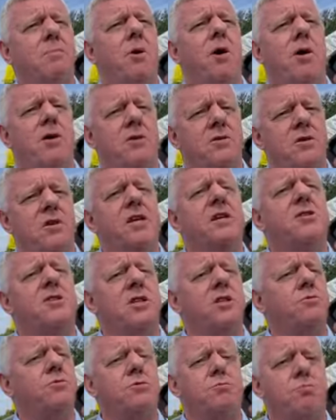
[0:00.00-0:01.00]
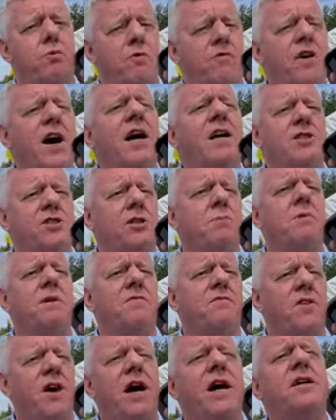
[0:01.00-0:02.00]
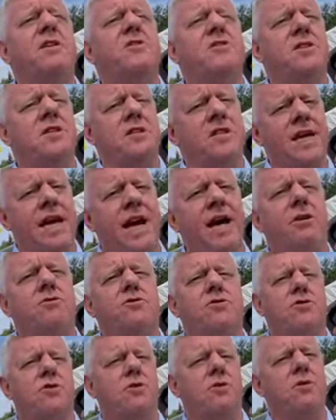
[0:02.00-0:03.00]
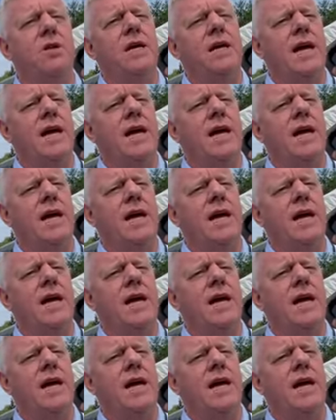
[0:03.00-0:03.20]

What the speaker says: part in this and provide some advice and counsel